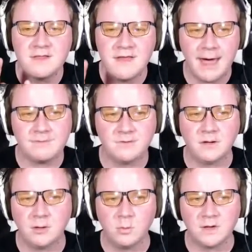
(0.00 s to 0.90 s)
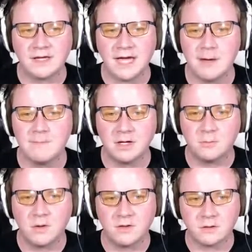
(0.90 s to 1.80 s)
they absolutely can win the game. But
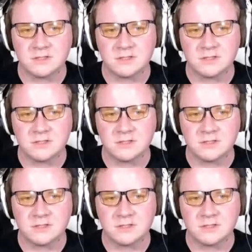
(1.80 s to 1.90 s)
when their